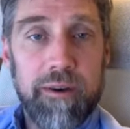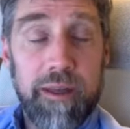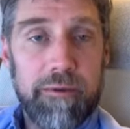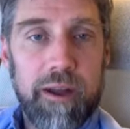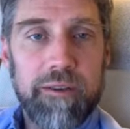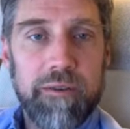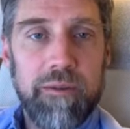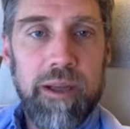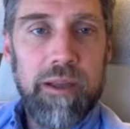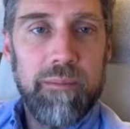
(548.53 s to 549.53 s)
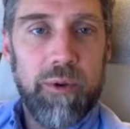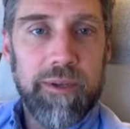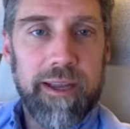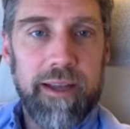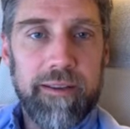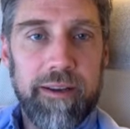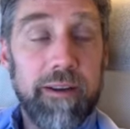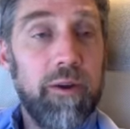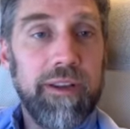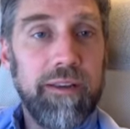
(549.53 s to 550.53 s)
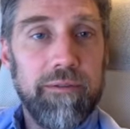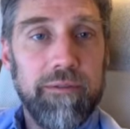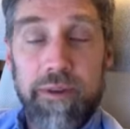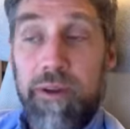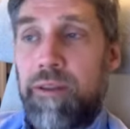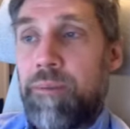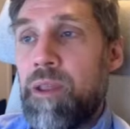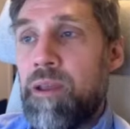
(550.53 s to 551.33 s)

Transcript: another article pointing out that they'd gone even further.